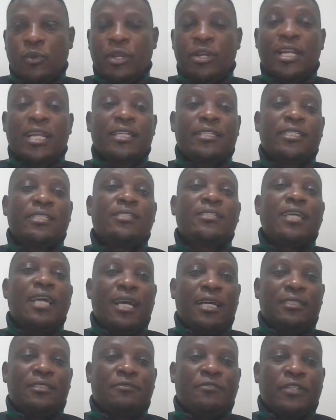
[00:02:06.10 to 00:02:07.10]
gonna
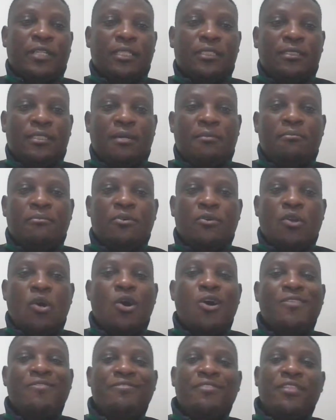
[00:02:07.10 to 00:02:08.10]
discuss, for example,
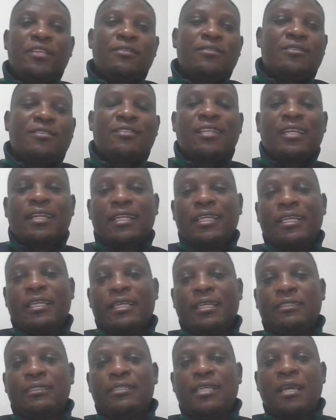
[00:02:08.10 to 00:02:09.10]
on these
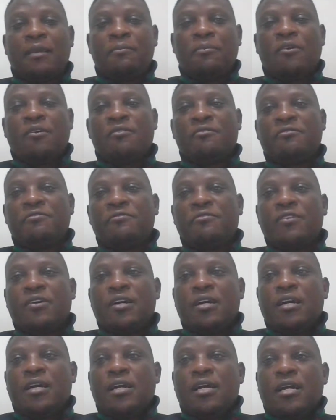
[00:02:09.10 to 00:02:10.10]
three type of
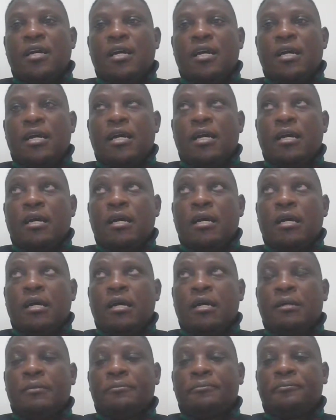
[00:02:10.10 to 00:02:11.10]

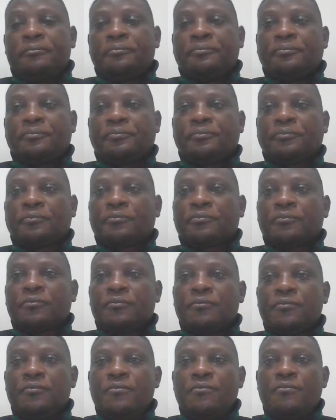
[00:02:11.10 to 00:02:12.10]
um,
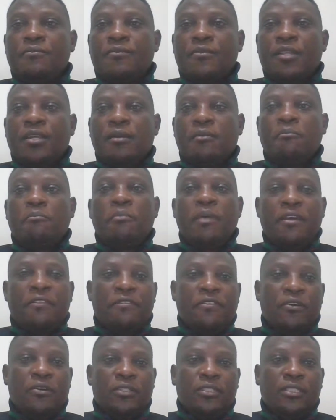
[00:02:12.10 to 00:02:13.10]

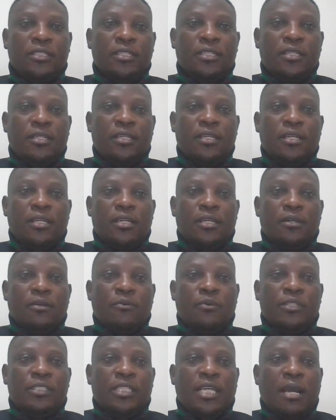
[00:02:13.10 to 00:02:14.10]
method
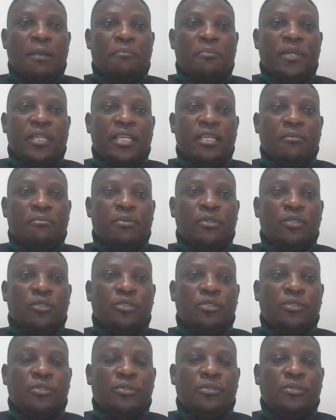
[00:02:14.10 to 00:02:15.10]
which are applicable
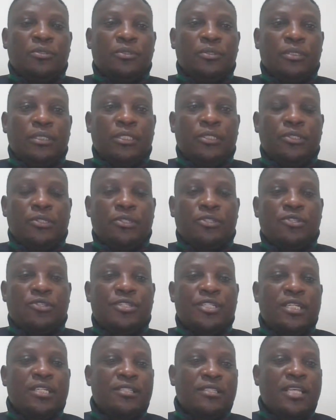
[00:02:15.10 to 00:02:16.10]
to
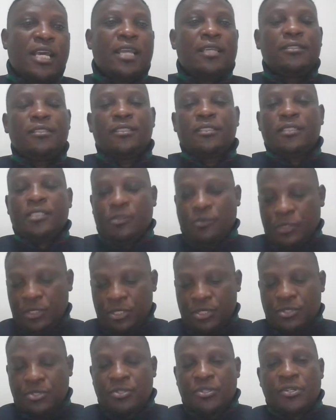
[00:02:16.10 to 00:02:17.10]
social sciences, which
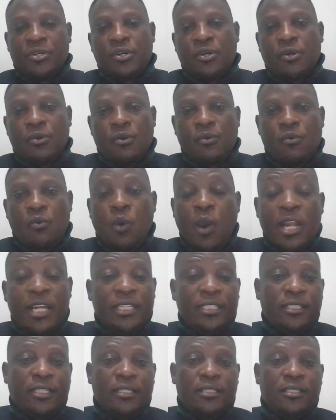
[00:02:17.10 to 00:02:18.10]
is your
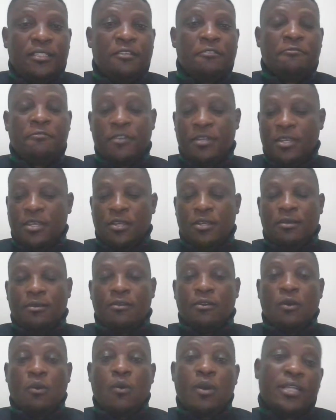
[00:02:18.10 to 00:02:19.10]
qualitative,
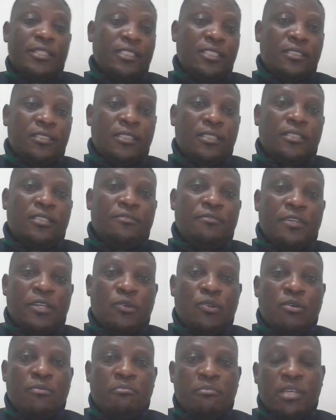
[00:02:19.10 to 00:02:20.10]
your quantitative, and
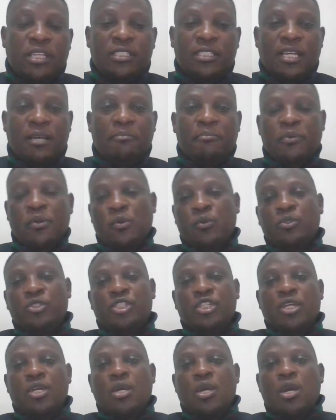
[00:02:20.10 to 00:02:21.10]
your mixed
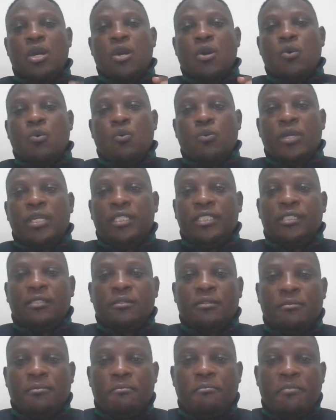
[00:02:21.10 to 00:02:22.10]
approach.
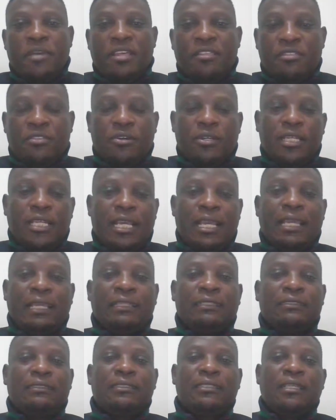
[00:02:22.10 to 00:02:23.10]
Which method
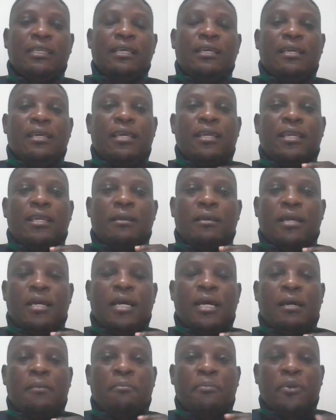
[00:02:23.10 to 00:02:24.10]
is
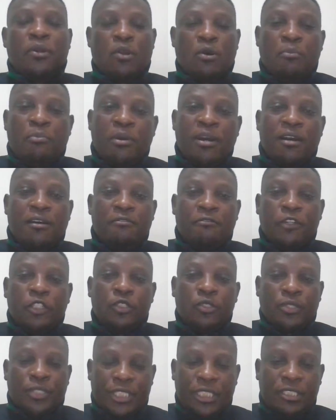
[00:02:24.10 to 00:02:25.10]
proper for
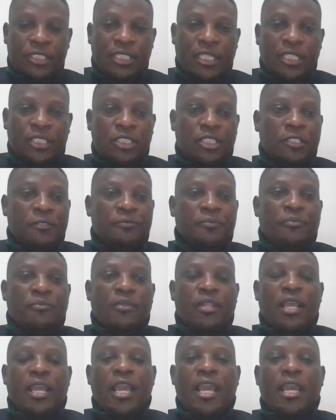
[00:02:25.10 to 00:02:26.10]
your research,
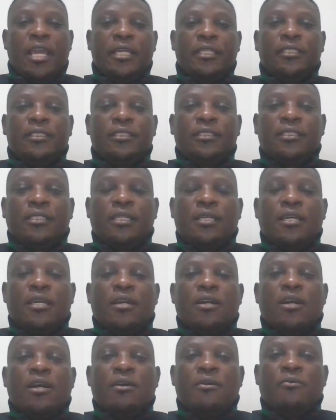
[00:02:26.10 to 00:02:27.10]
and
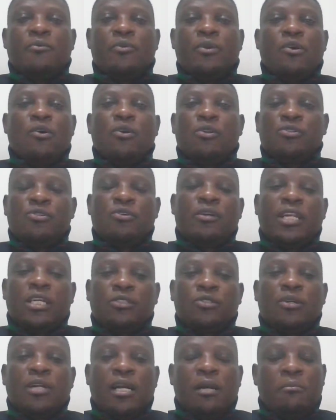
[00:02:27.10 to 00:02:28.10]
we're also going to
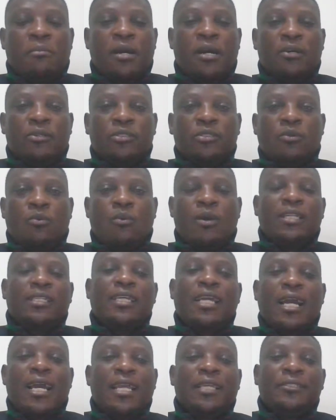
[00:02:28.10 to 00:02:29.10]
talk about what
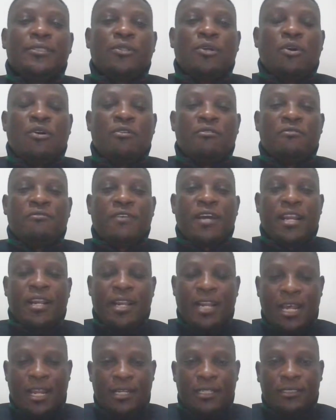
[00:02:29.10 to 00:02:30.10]
kind of
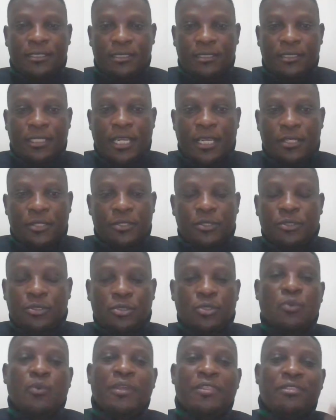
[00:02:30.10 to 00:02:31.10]
analysis can you
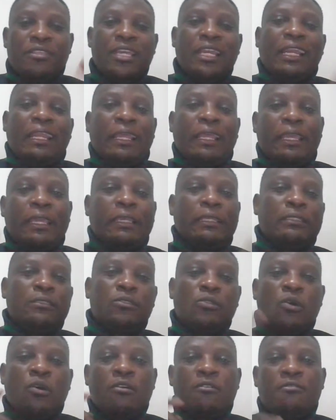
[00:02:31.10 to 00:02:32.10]
do within each
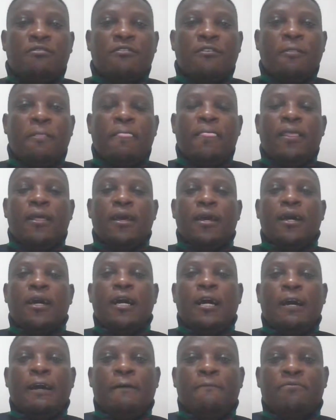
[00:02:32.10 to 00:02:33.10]
of
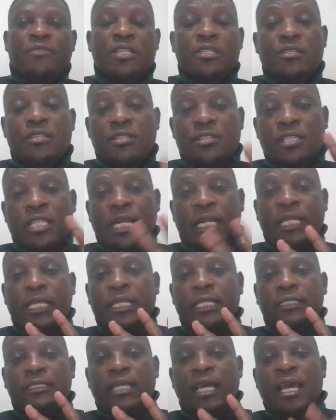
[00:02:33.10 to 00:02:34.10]
these
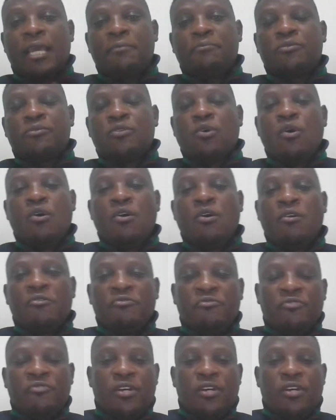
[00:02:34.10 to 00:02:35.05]
three types of